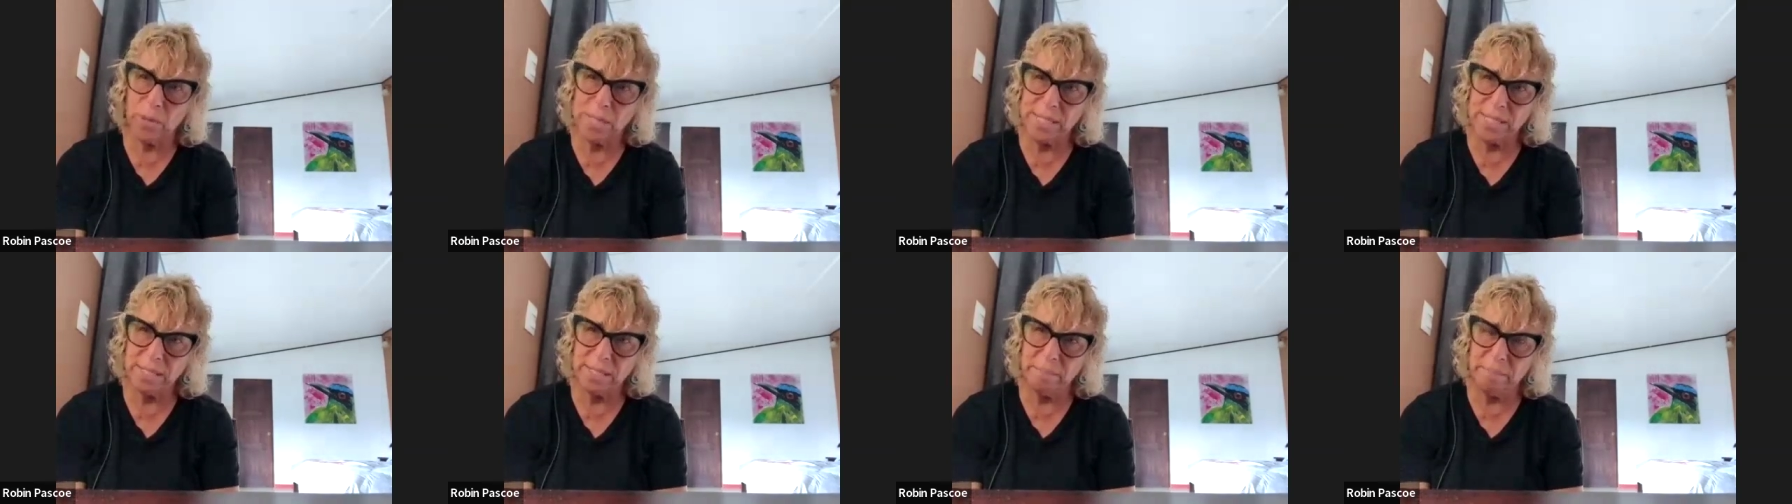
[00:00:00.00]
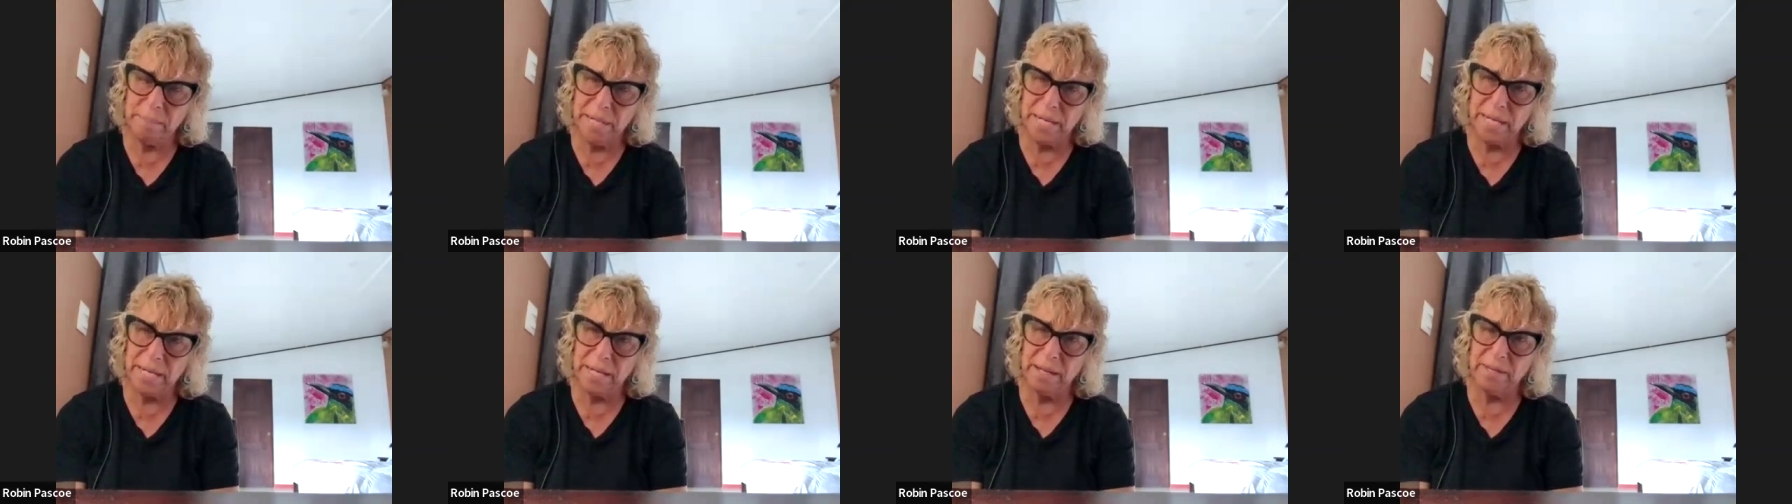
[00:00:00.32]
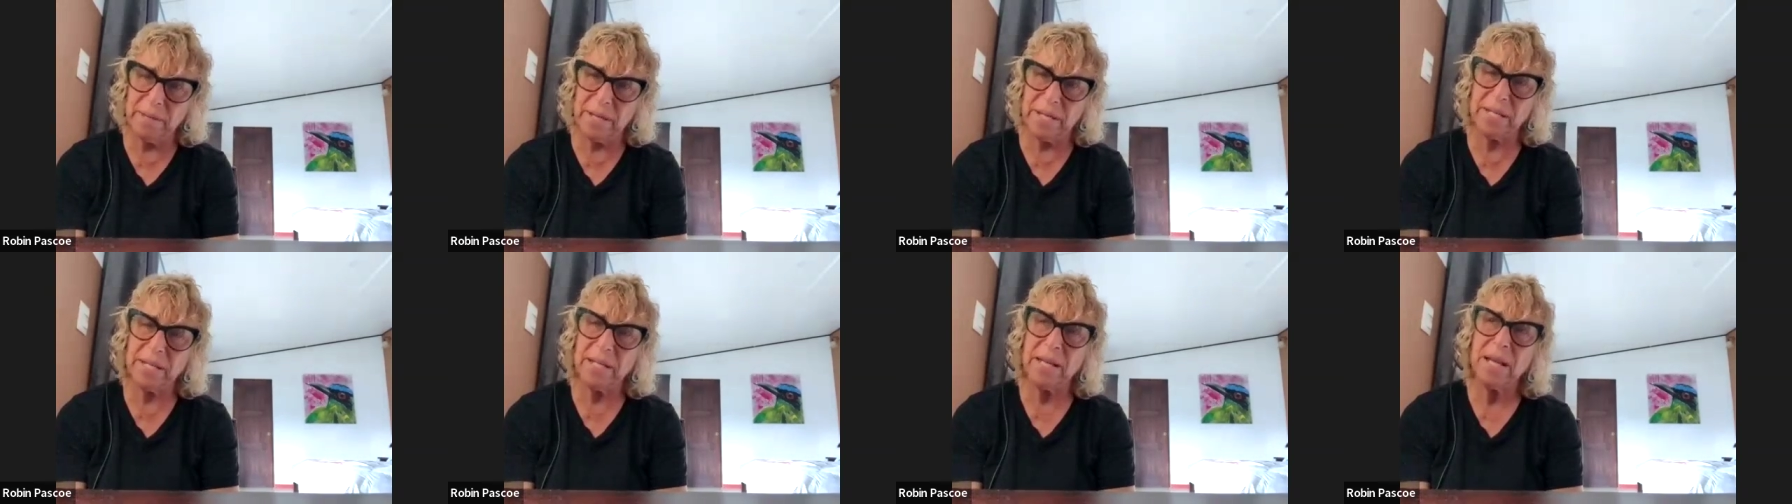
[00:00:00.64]
waste a minute of
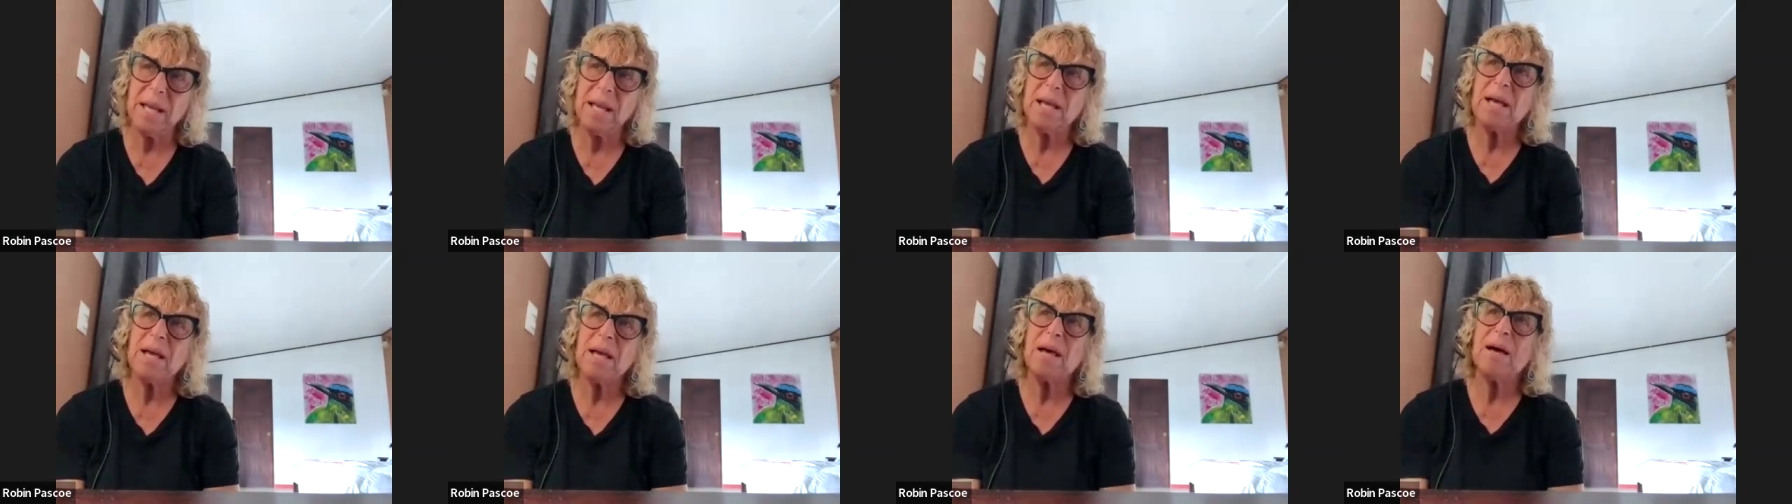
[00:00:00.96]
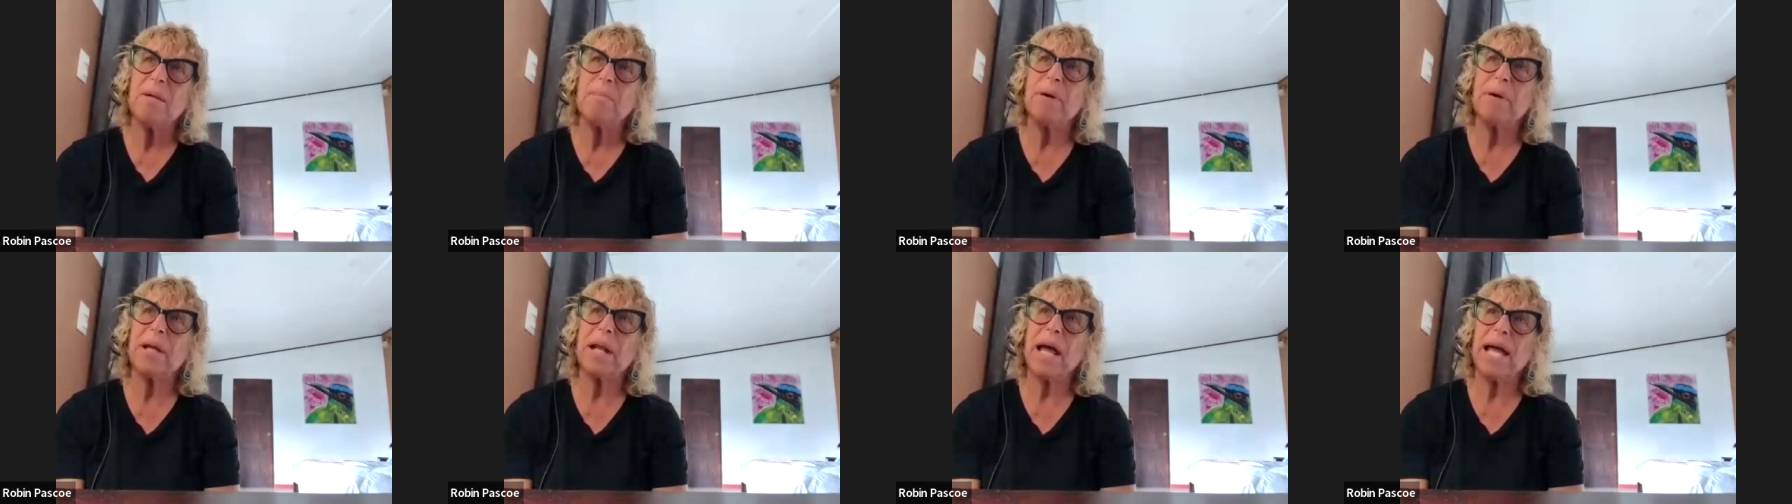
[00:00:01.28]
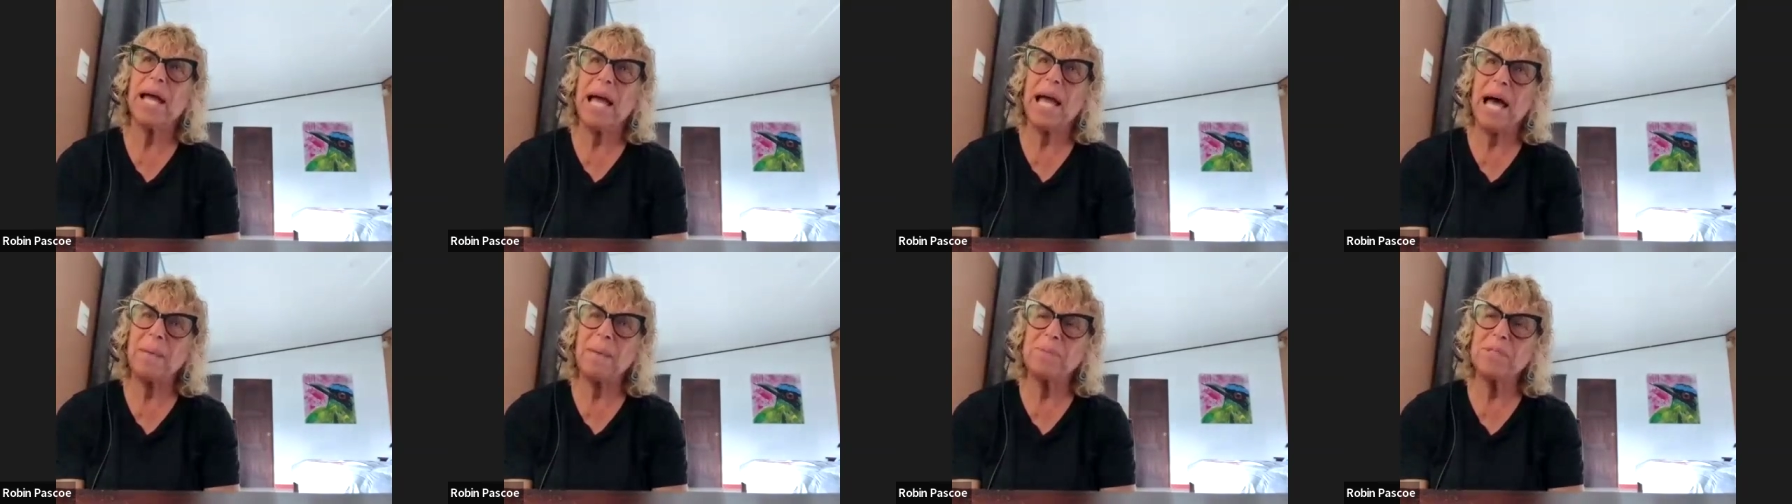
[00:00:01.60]
it. But
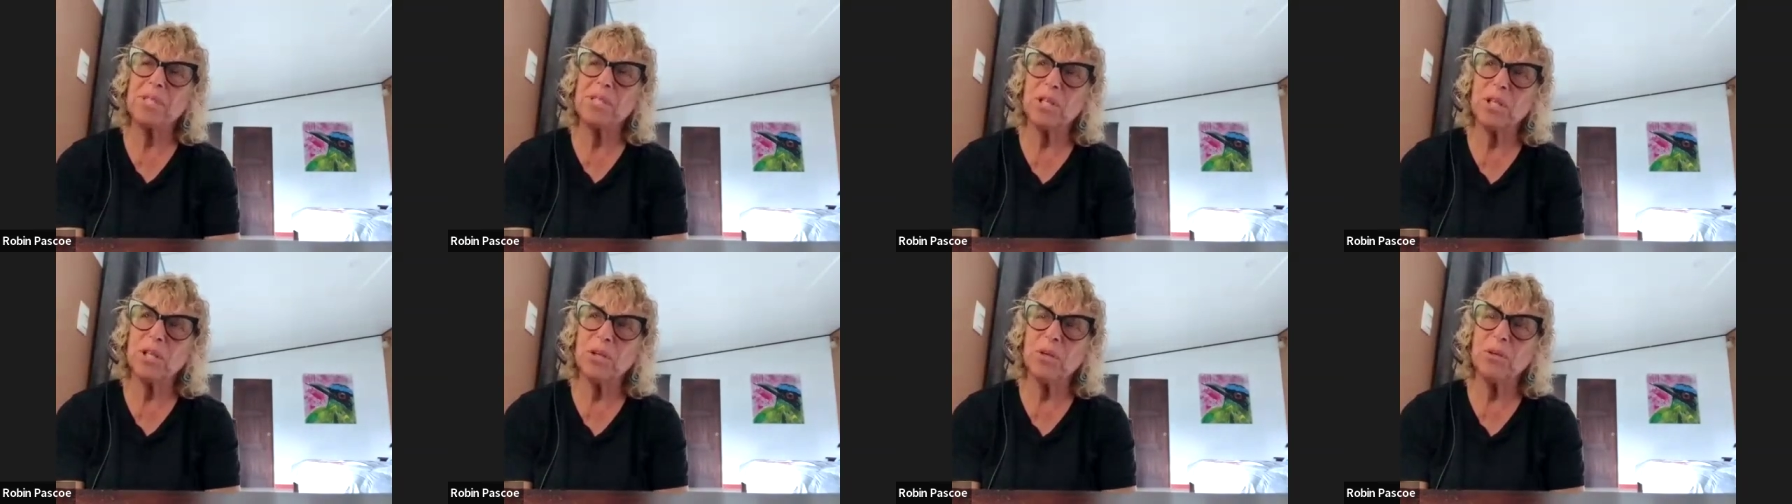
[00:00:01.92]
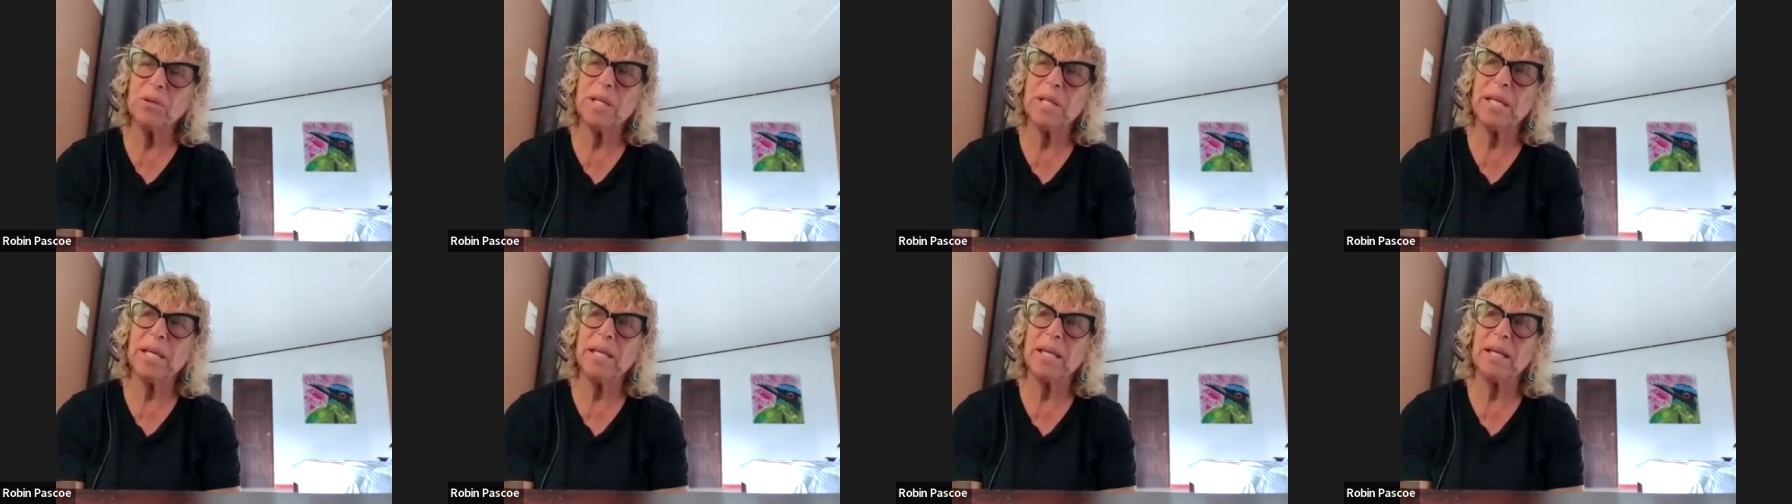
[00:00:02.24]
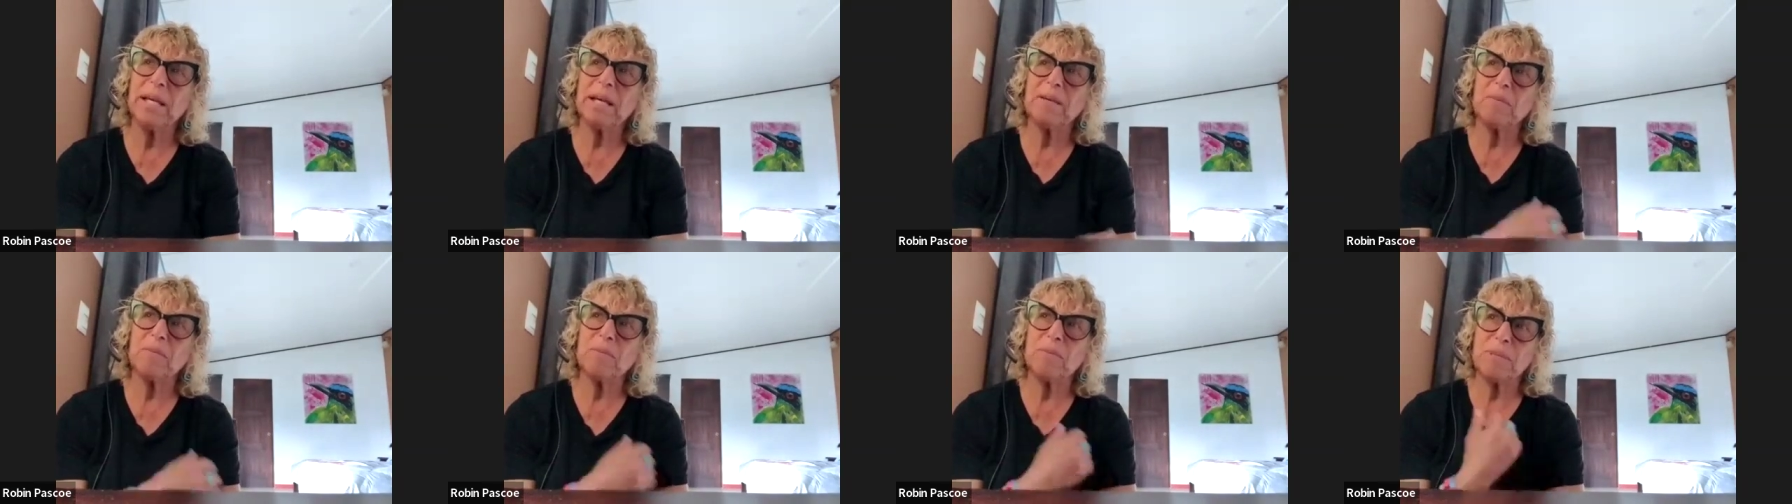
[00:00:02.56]
I
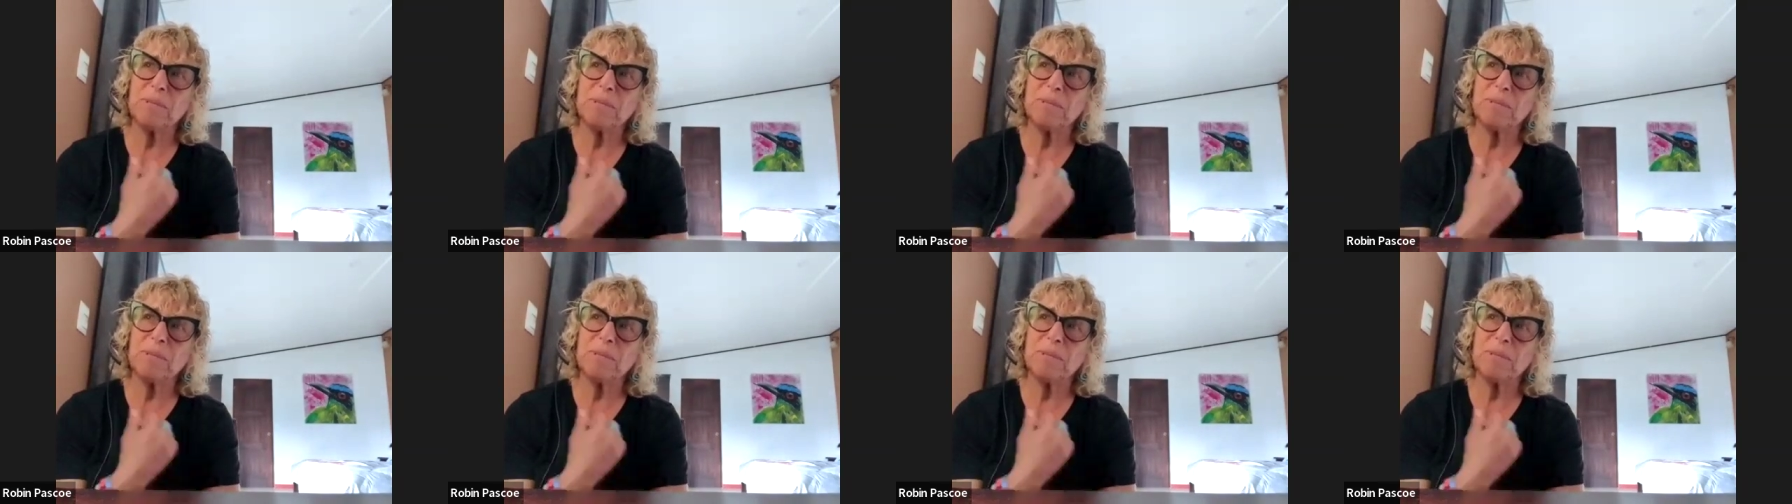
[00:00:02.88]
absolutely,